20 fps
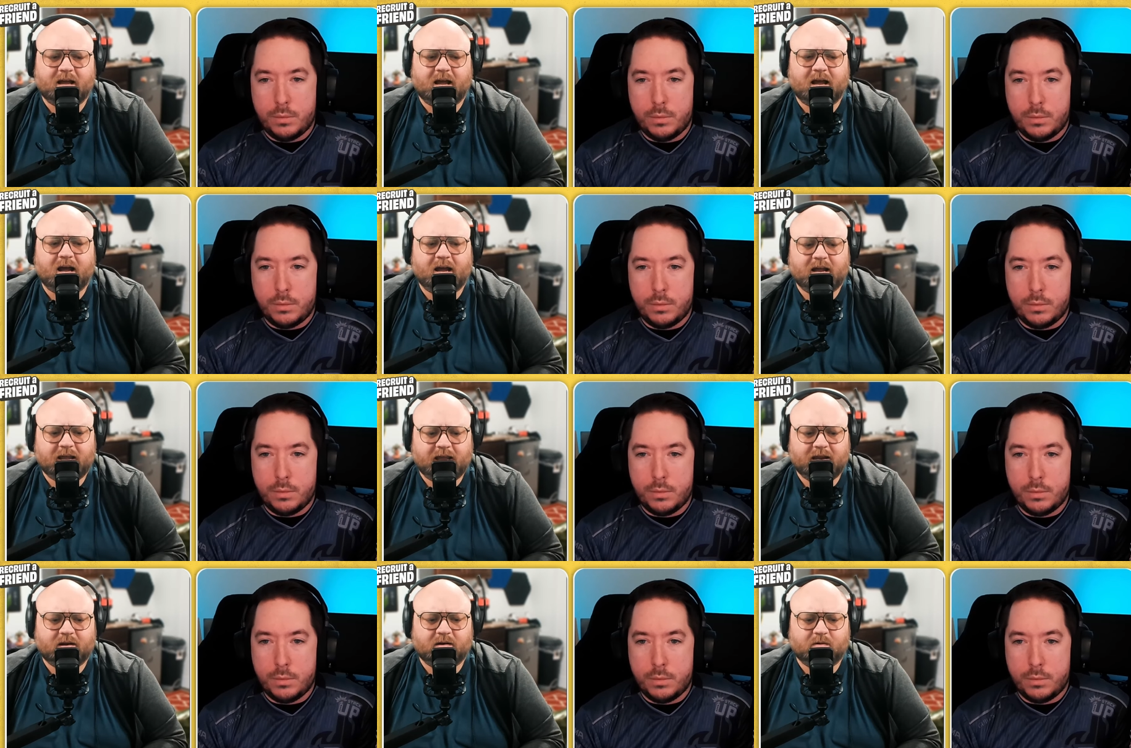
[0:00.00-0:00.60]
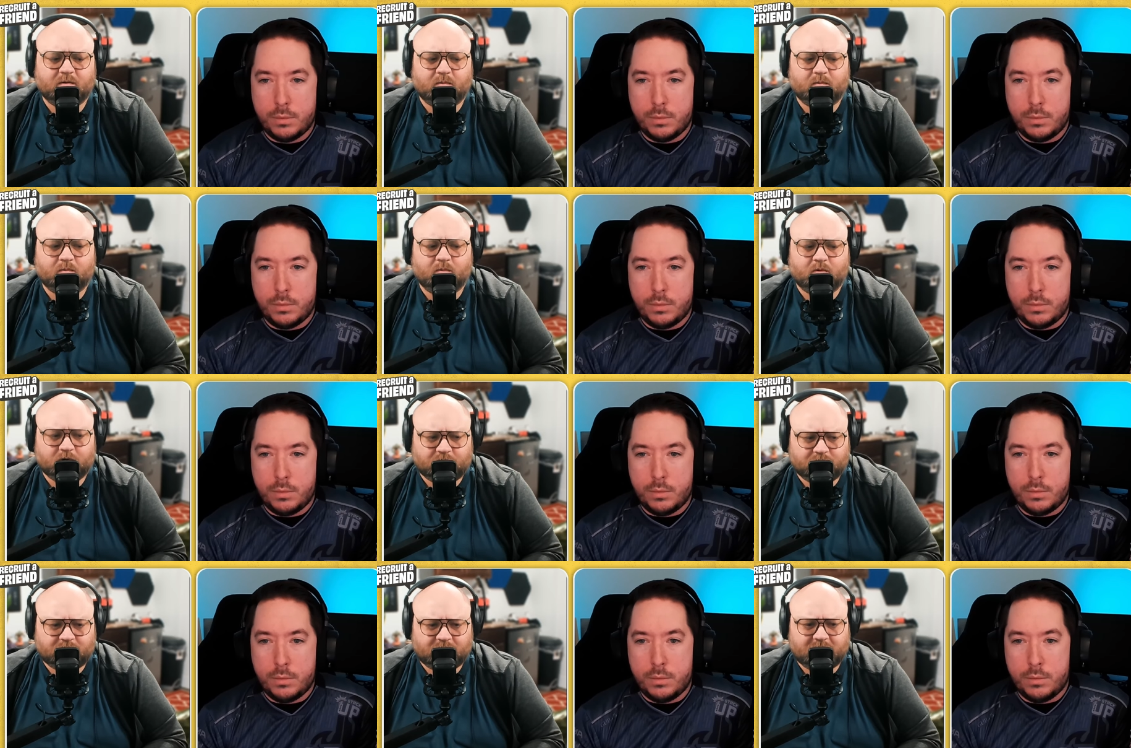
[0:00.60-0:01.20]
Speaker 1: high end
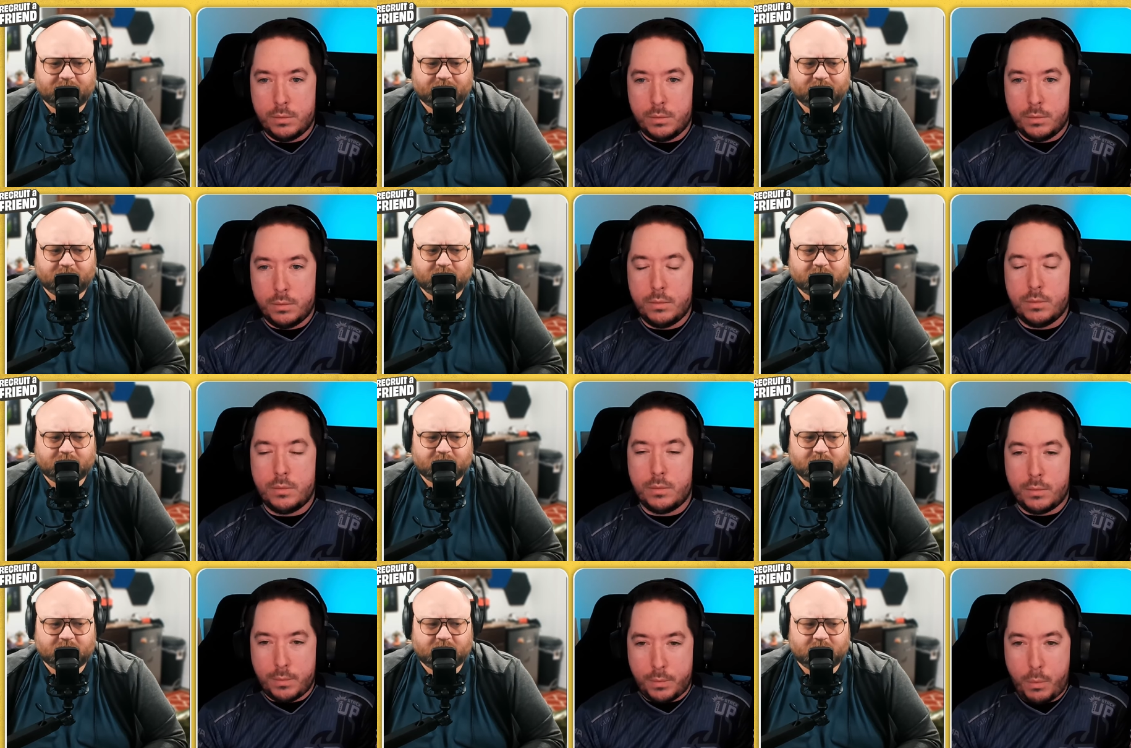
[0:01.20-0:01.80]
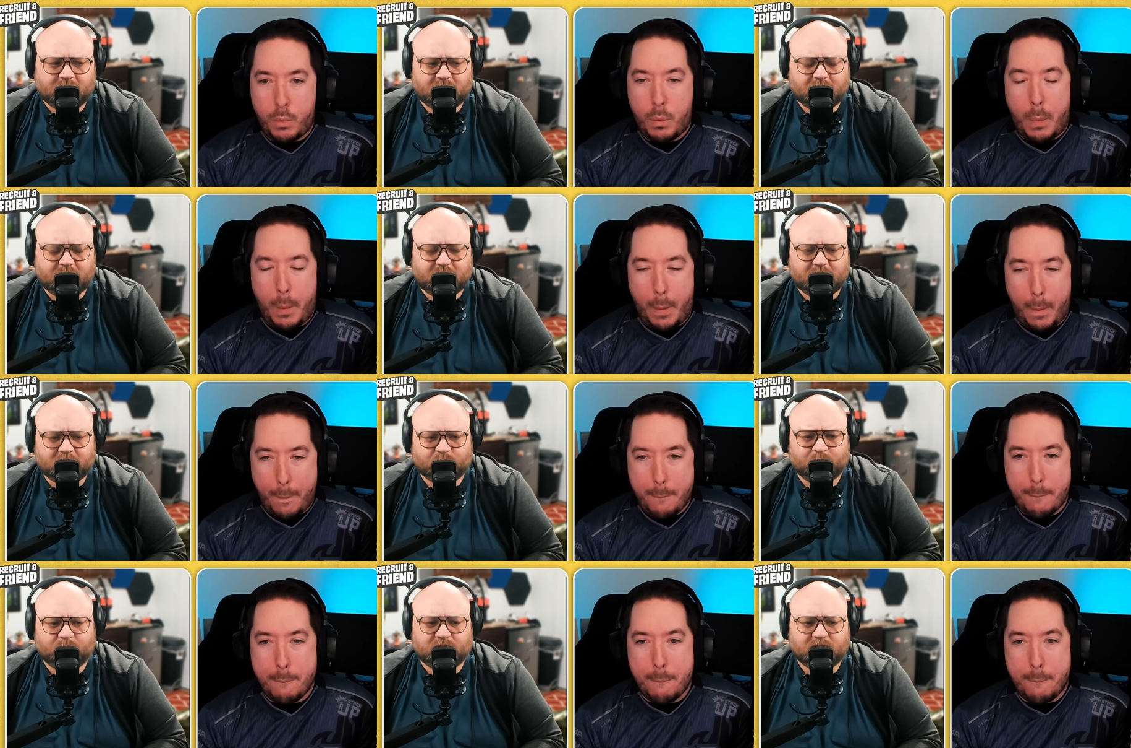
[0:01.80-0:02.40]
Warcraft, uh,
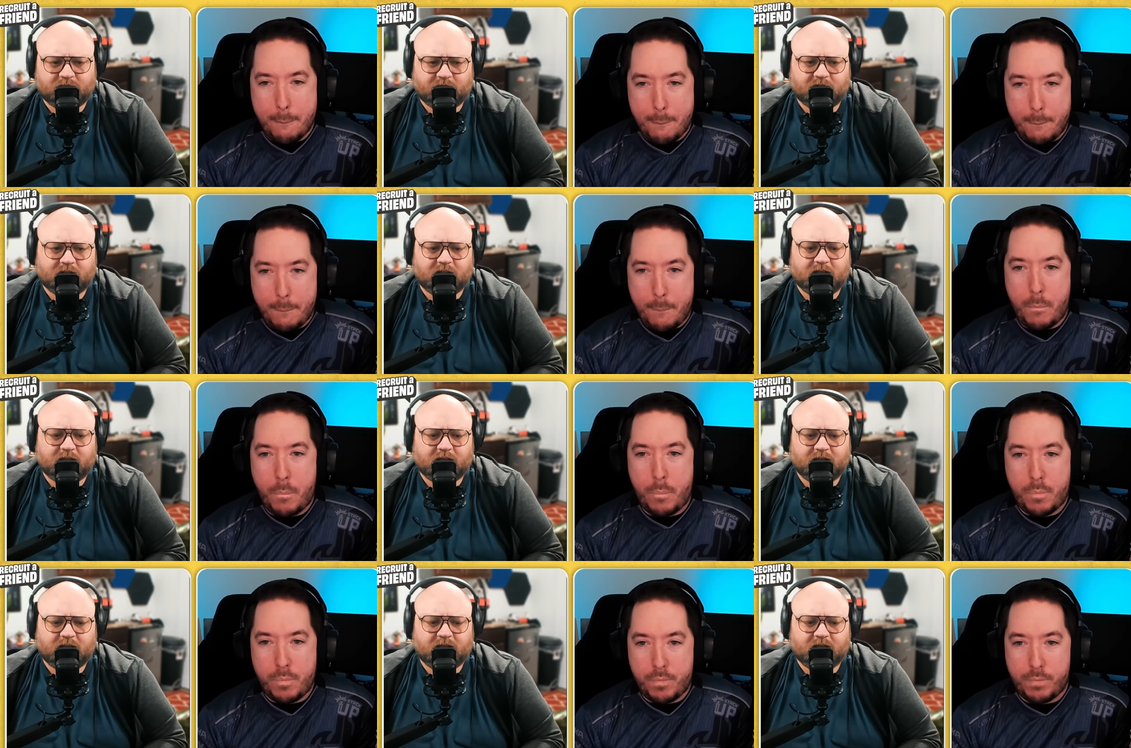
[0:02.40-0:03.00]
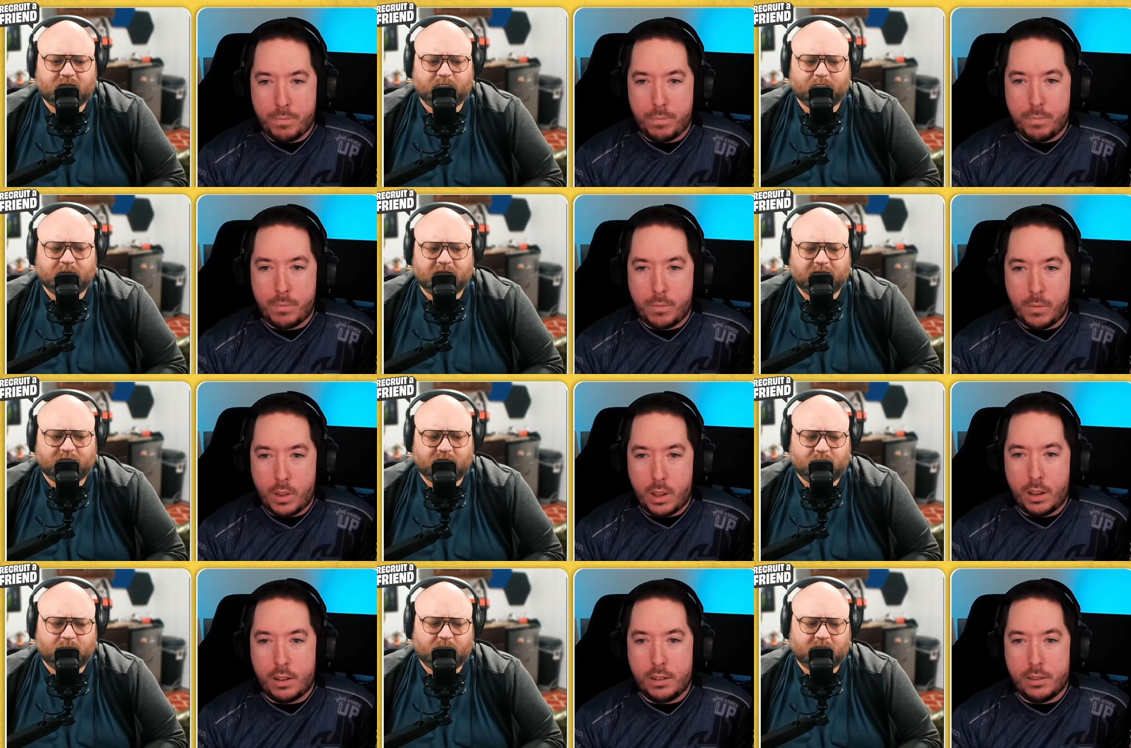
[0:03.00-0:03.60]
specifically
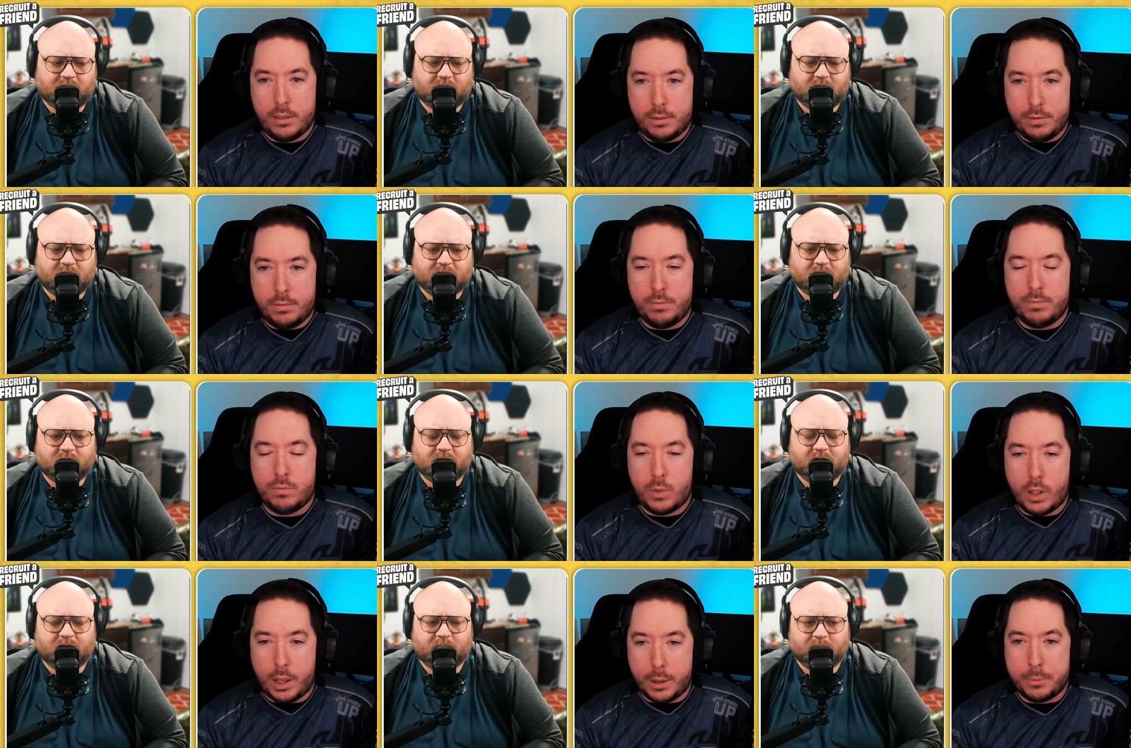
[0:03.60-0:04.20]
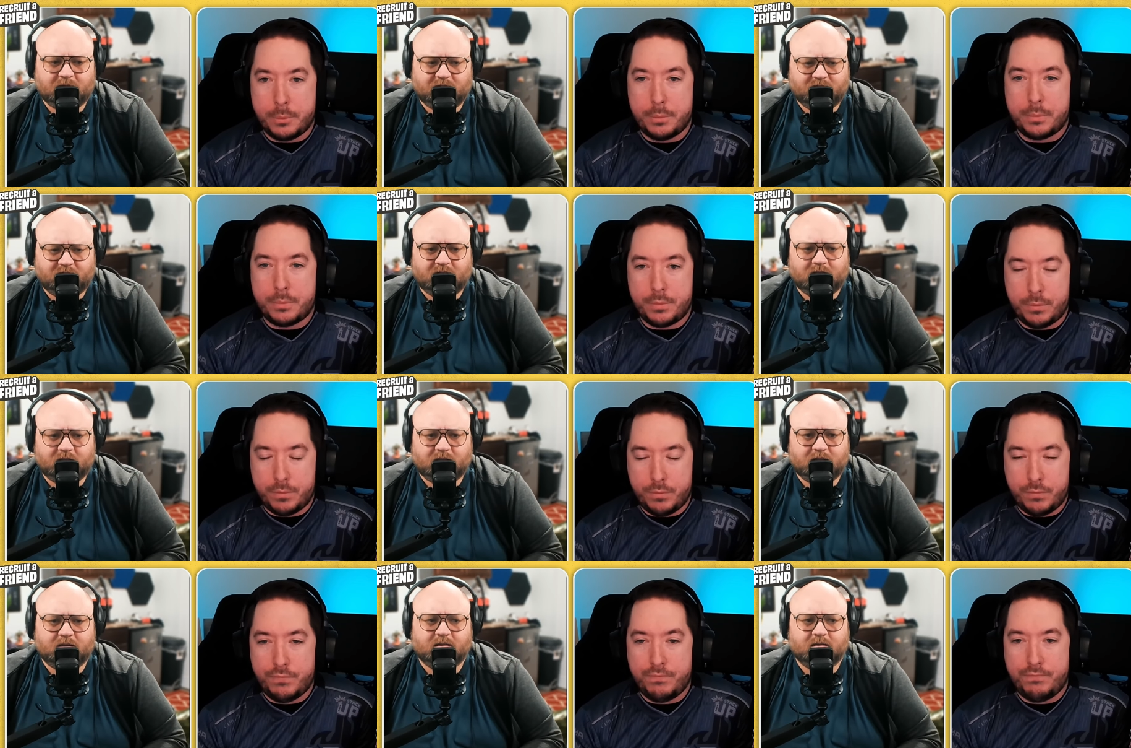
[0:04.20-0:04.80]
PvP, yeah.
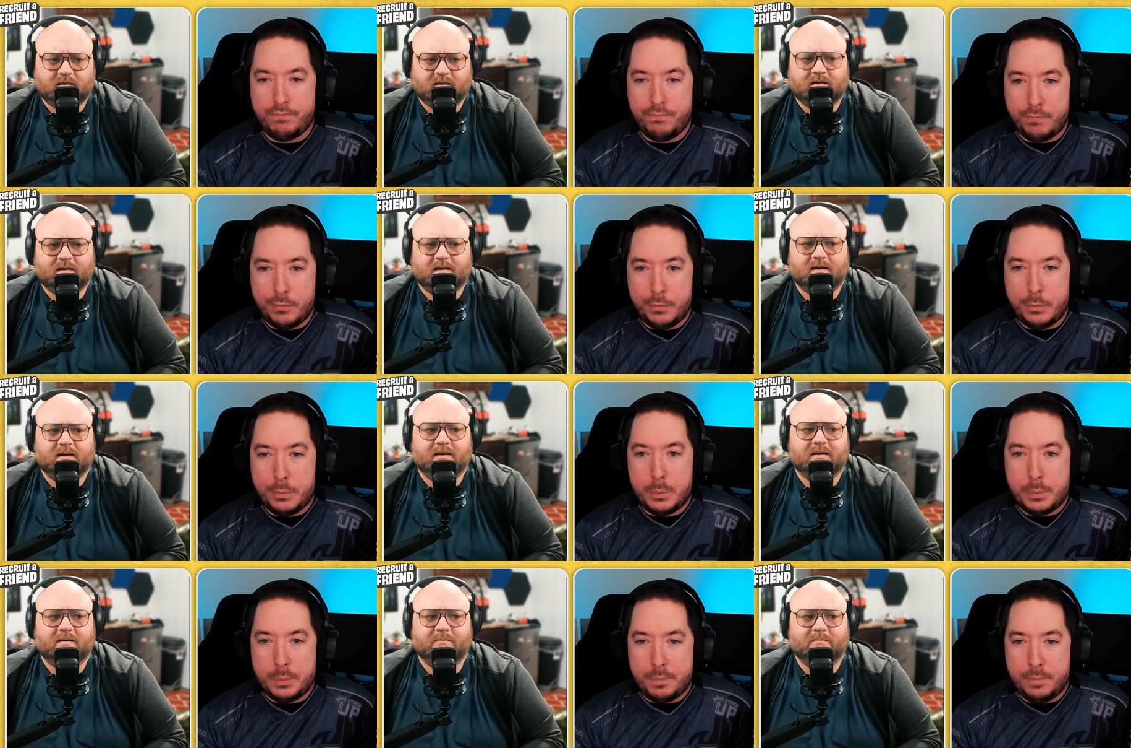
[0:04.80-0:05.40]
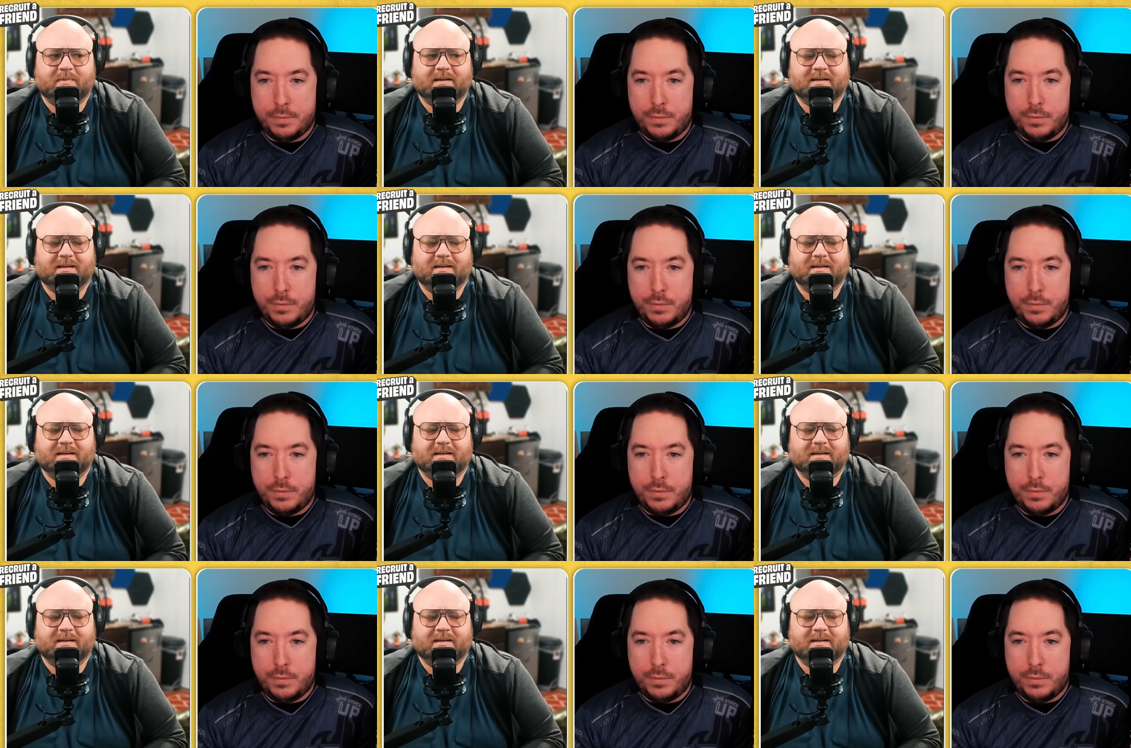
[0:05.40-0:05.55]
PvE. Um,